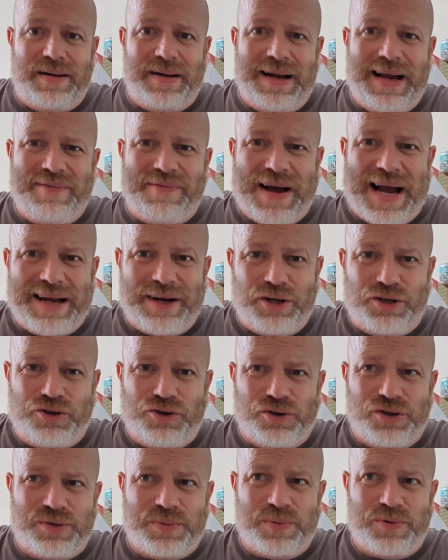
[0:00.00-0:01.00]
If I had a
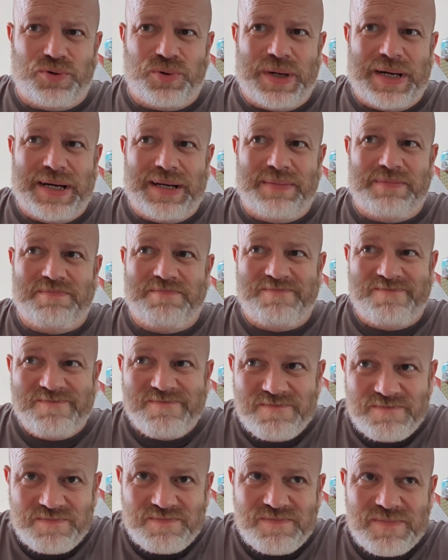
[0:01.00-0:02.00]
choice between
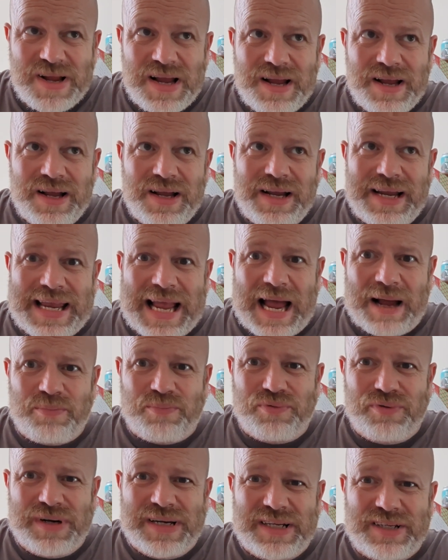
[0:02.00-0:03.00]

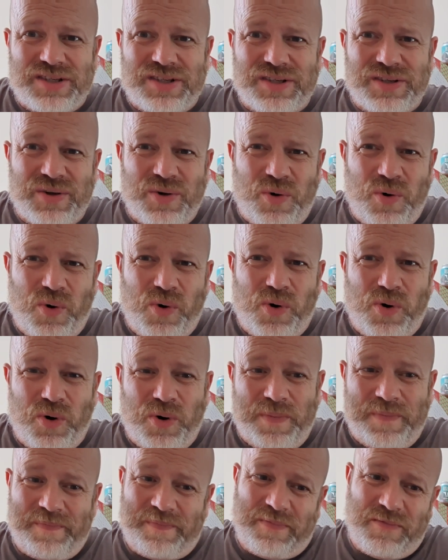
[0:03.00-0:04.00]
Cadbury's
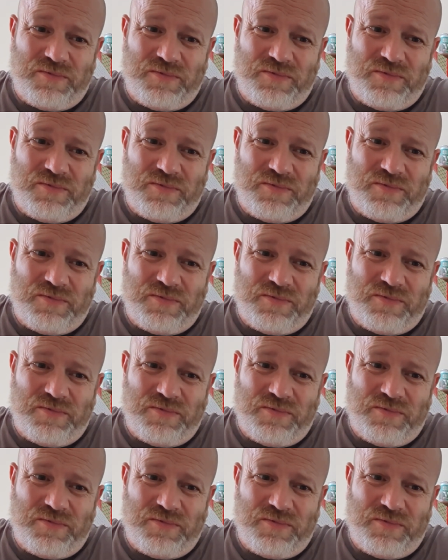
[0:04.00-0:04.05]
or